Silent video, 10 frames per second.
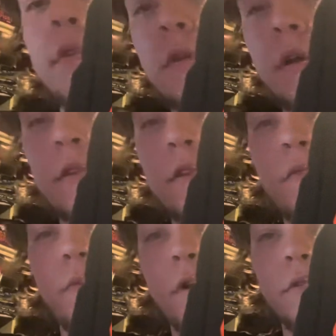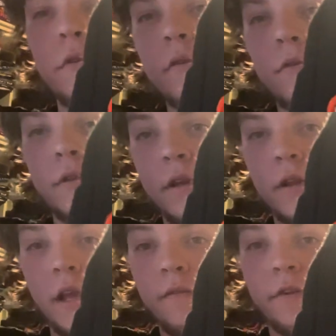Got the Denver Bronco logo in
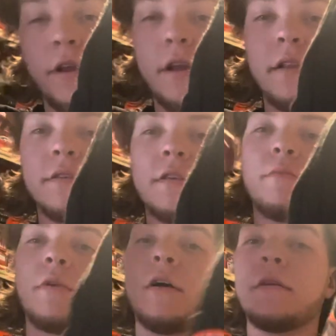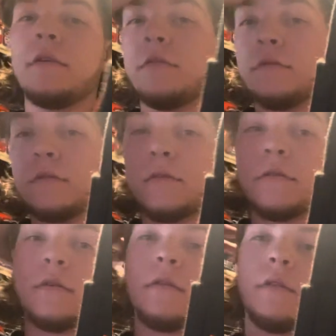navy green. And this is Broncos
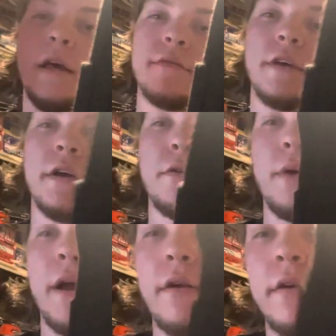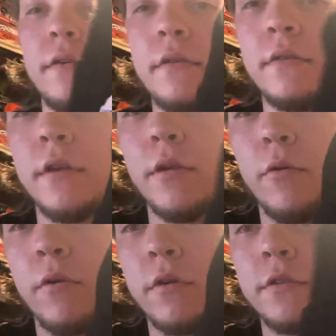left side new era in
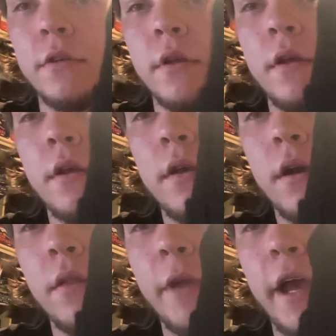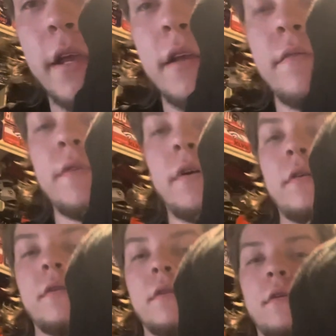orange. On the back,
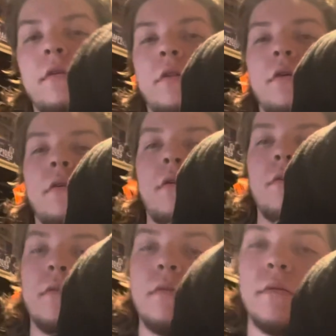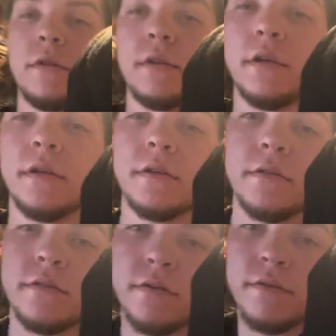NFL logo with the
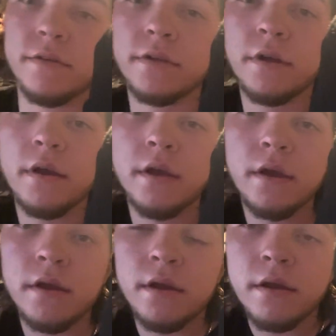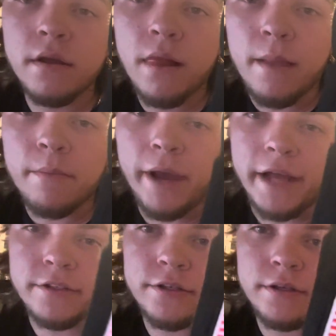salute service
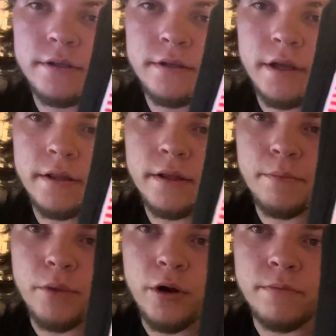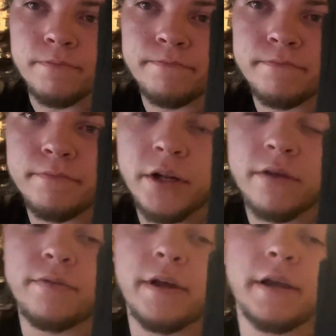patch and then boom,
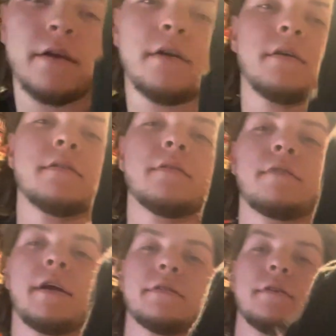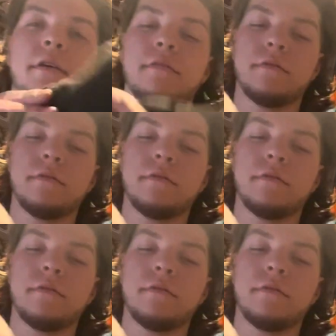American flag on the right side.